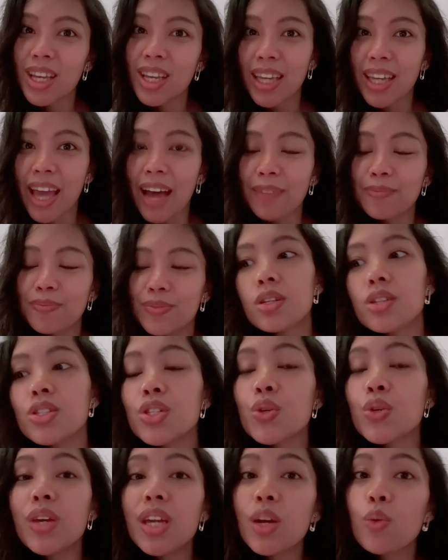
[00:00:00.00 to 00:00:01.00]
yeah, so
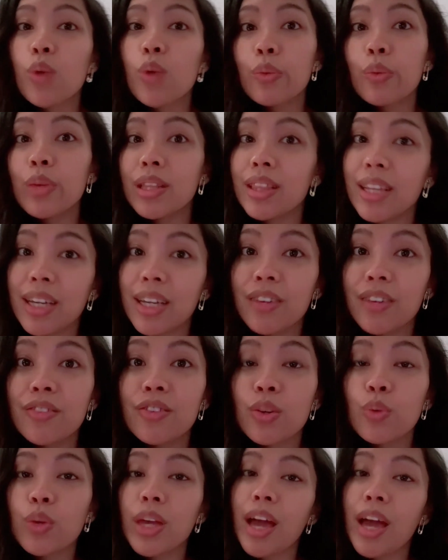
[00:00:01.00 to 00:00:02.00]
here where we live,
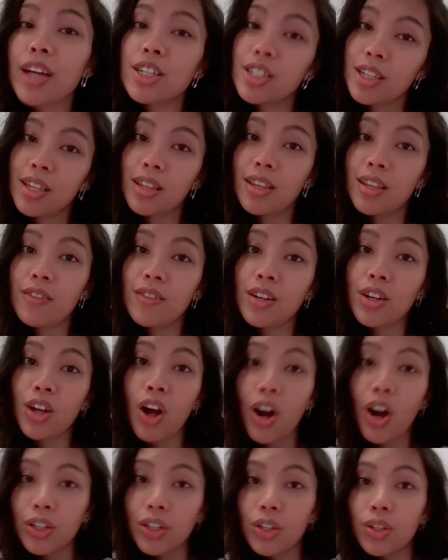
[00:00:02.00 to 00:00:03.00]
we actually live in a
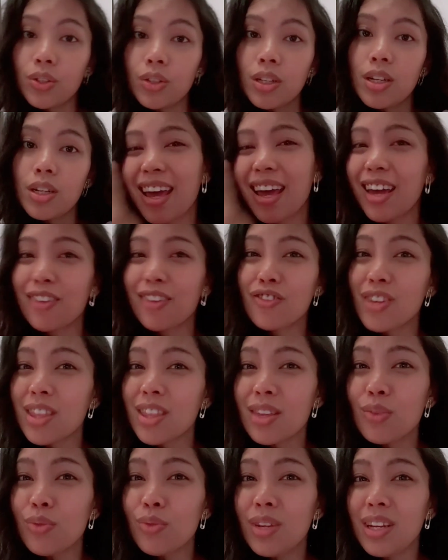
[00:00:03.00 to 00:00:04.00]
condo.
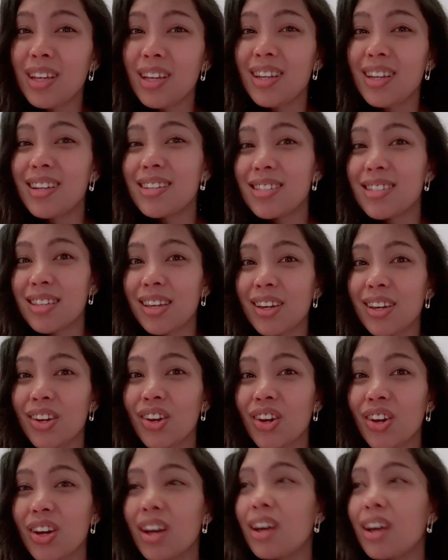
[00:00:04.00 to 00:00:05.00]
Everything we need is
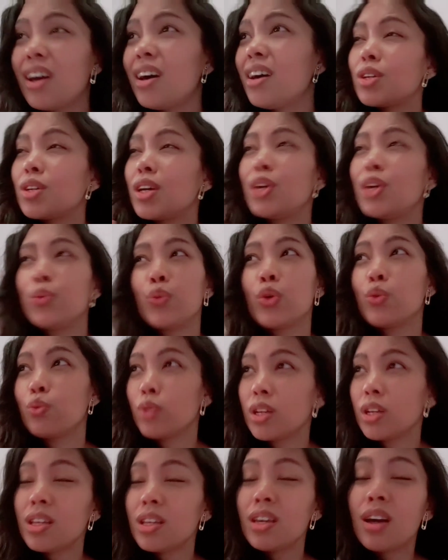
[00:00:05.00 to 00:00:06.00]
here and we're
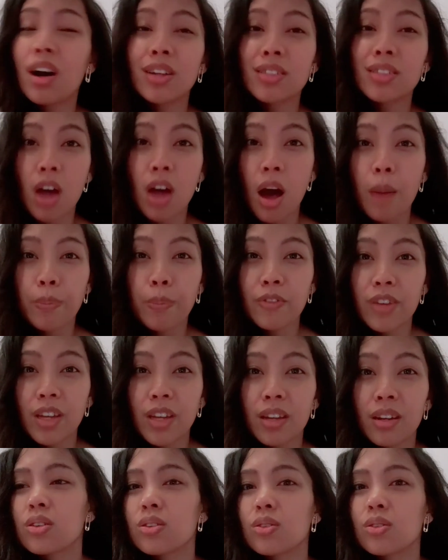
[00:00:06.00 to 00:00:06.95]
really on top of it.